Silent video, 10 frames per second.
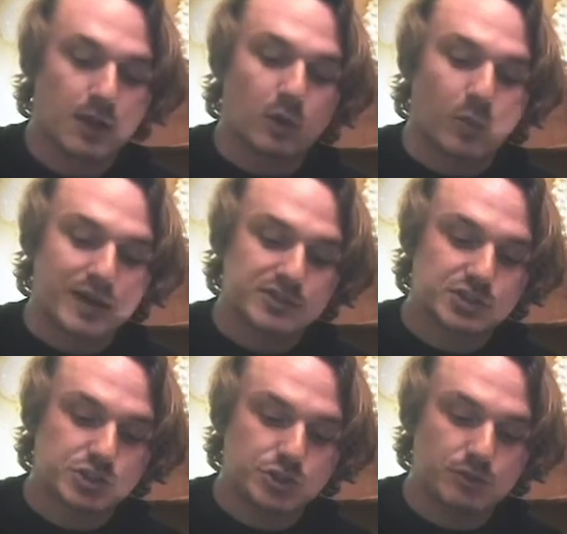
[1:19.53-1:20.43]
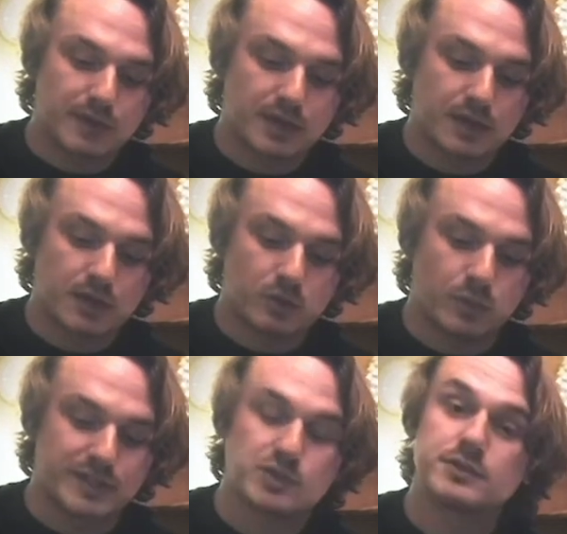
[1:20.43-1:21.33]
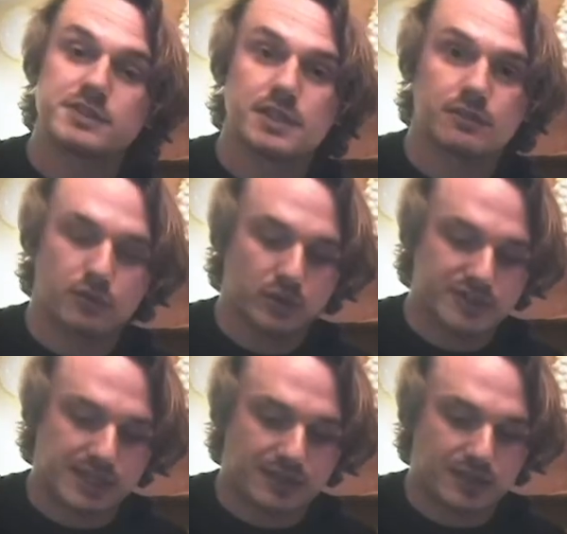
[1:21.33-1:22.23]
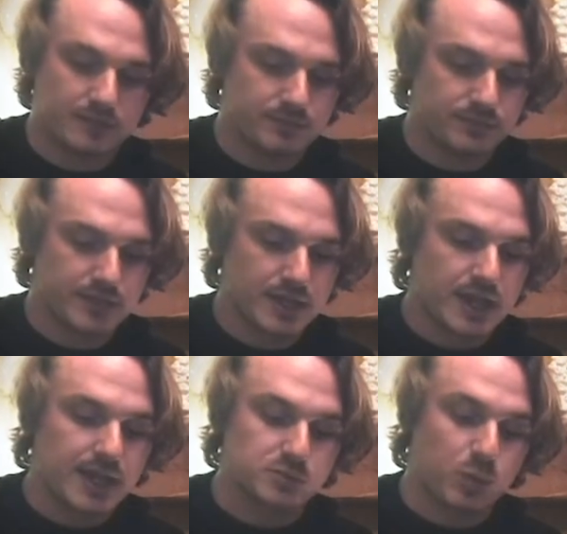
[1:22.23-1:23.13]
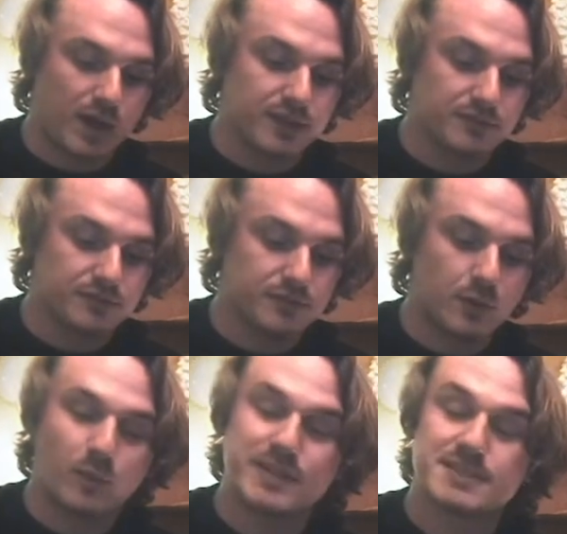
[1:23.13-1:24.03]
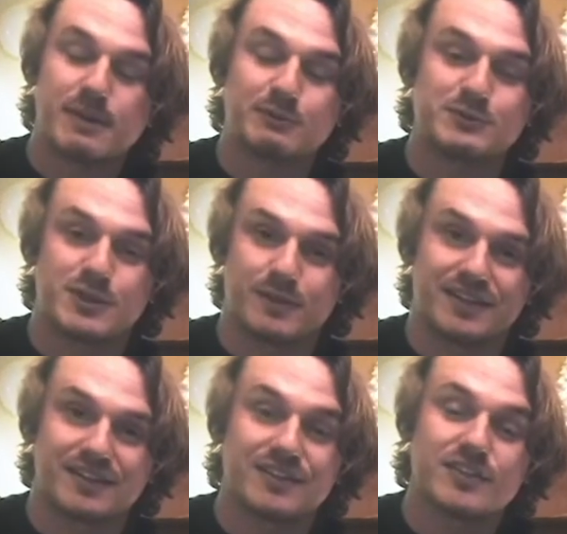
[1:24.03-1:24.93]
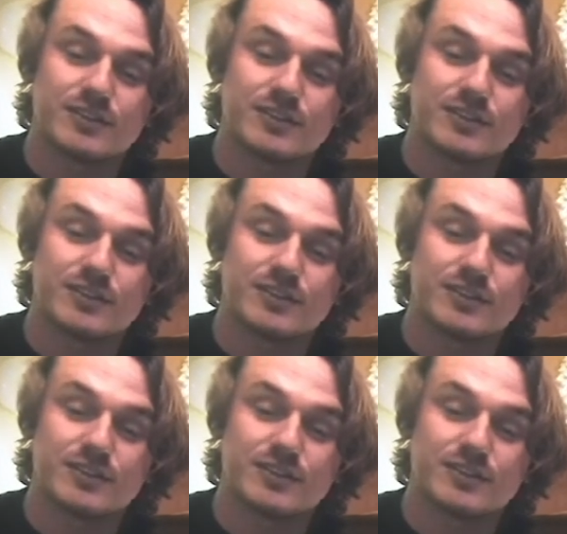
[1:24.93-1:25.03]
Whilst the shoemaker went hunting for his leather, his wife went about doing the